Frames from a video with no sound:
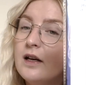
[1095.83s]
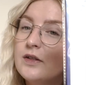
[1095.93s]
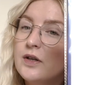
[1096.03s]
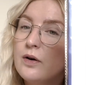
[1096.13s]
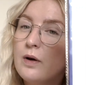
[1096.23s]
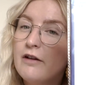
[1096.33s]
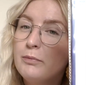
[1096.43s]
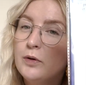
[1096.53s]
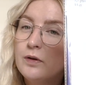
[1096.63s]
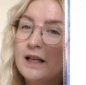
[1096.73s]
So I've
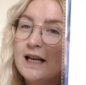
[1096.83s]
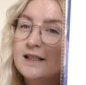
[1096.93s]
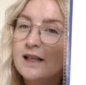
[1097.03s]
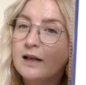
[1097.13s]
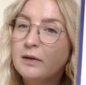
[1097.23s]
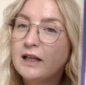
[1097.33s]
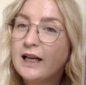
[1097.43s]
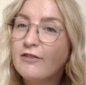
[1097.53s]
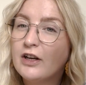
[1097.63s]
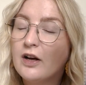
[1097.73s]
bought this and I'm going to
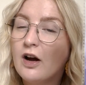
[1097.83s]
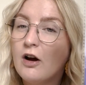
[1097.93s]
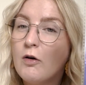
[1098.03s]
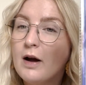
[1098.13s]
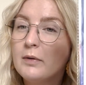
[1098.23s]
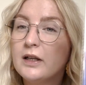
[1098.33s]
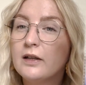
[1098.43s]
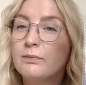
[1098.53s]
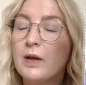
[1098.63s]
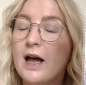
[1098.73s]
give it a go. I'm
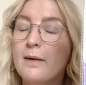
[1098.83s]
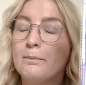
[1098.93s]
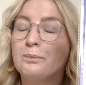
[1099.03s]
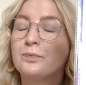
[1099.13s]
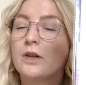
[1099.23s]
going to